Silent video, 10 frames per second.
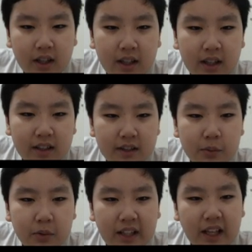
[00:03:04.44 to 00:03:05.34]
And this
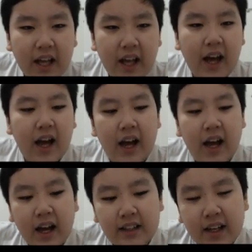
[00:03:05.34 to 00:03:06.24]
one,
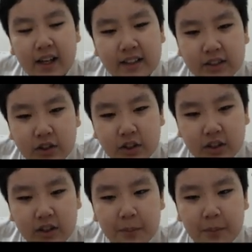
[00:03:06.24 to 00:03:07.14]
yeah, it's
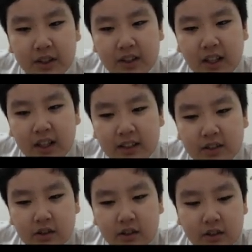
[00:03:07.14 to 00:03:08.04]
good, but not
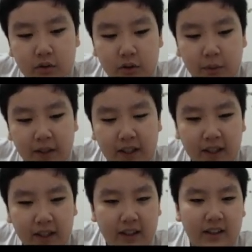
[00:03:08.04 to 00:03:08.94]
as good as Ultraman
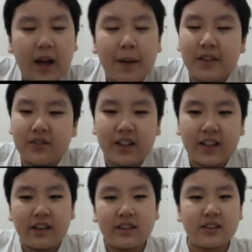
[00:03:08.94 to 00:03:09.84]

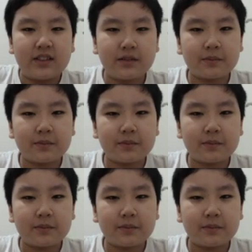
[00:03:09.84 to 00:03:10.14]
Trigger's.